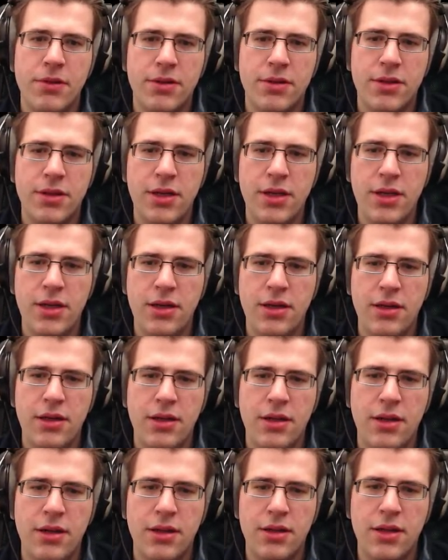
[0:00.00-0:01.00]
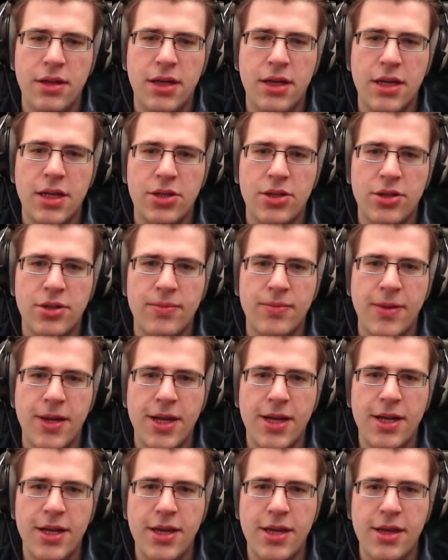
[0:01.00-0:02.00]
See, nothing catches my
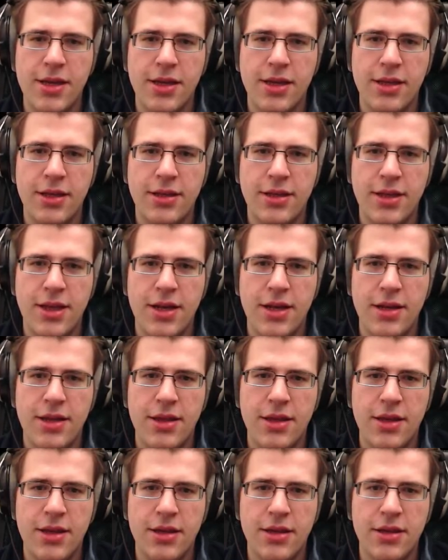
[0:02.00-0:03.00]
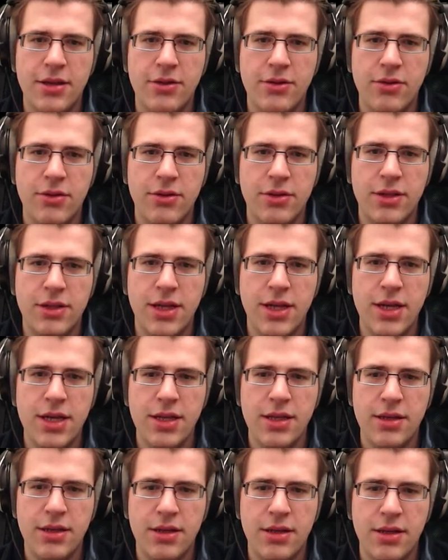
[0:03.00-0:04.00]
eye. Is there anything I can do
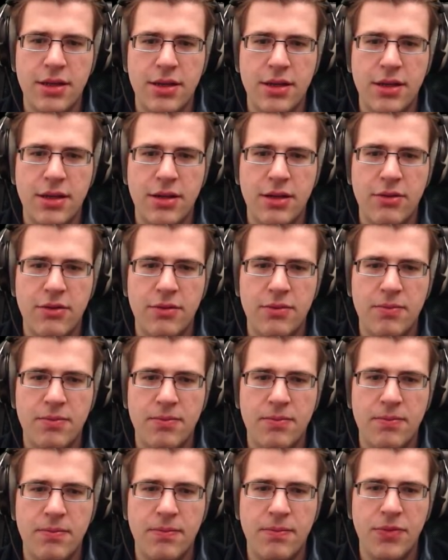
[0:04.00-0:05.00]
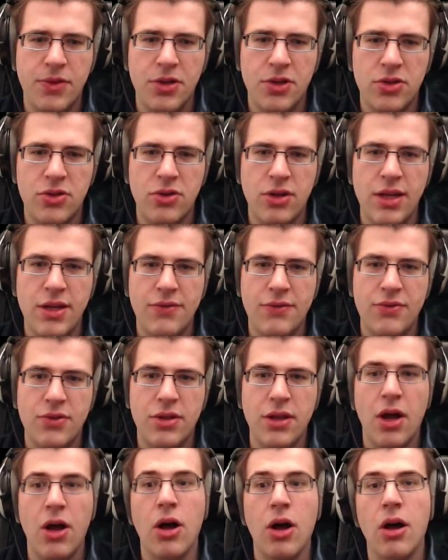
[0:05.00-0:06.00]
outside? Not to leave
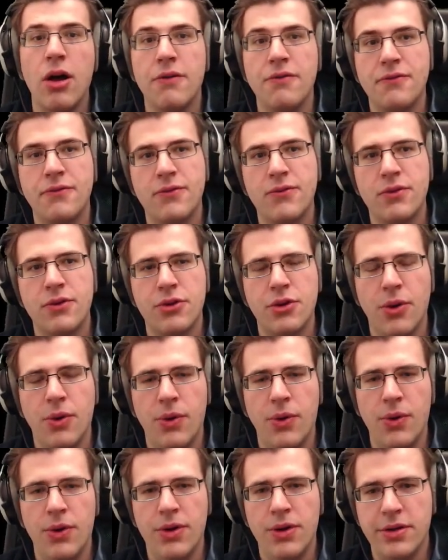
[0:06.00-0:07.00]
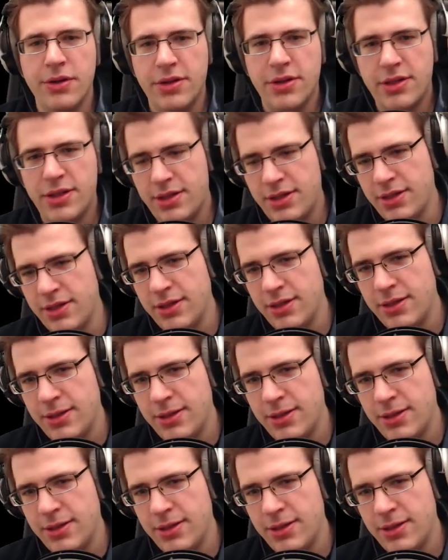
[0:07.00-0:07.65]
it. of course.